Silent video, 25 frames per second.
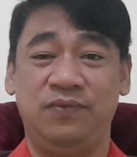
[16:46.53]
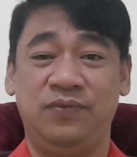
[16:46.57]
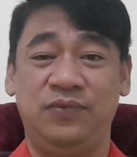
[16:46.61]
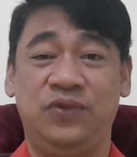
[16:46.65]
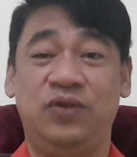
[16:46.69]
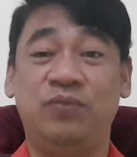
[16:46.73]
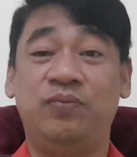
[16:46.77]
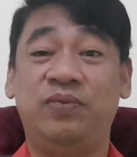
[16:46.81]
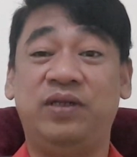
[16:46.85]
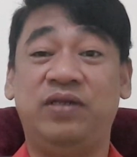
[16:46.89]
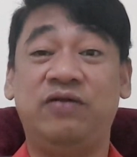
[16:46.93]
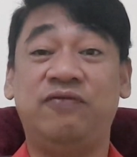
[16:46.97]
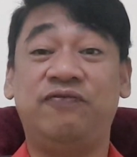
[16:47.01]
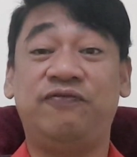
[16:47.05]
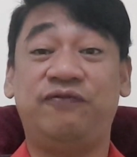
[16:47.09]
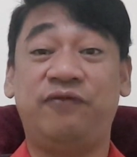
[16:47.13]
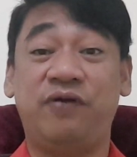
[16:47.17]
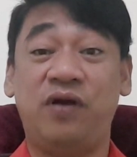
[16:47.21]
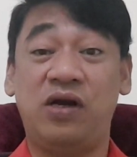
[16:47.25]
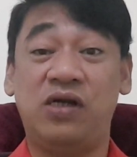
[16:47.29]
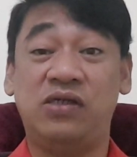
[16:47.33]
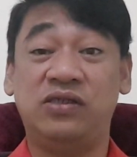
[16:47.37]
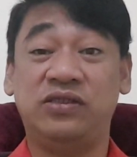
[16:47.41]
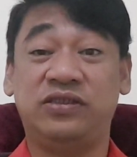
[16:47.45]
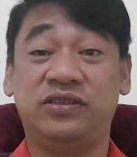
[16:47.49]
to be the
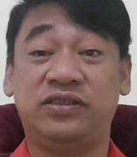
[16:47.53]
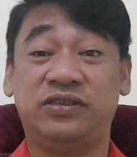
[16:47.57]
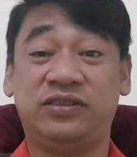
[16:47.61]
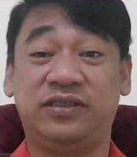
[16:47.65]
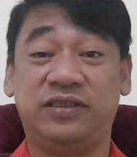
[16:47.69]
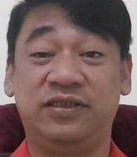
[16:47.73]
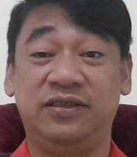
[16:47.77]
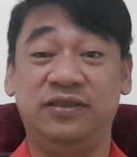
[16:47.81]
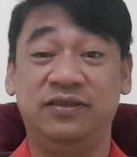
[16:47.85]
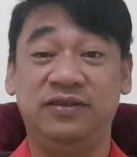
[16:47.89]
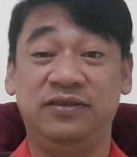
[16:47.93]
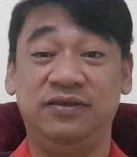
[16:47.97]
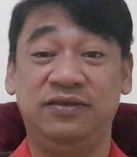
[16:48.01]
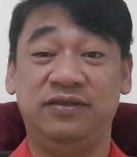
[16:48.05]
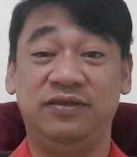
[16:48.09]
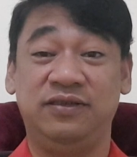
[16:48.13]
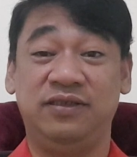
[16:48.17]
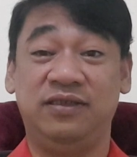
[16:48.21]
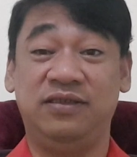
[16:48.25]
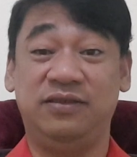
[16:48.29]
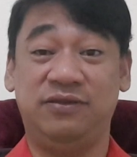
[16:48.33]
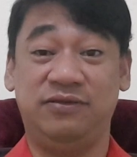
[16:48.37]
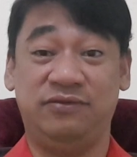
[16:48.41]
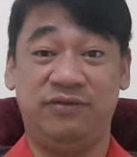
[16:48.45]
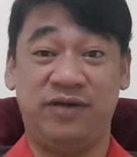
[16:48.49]
first
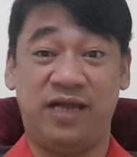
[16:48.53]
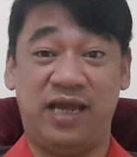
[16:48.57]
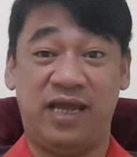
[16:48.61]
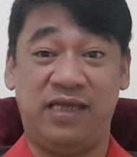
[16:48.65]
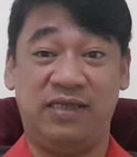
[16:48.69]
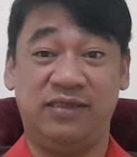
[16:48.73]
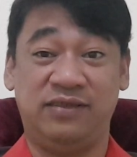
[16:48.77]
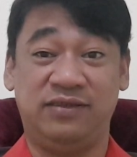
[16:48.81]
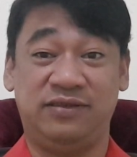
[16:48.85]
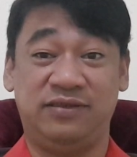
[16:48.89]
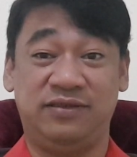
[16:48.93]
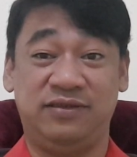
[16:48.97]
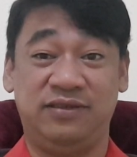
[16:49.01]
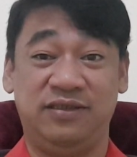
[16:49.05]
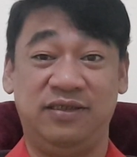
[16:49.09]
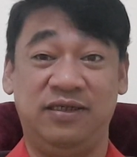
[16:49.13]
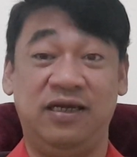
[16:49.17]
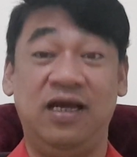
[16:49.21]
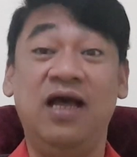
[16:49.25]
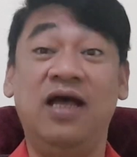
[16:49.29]
in the race.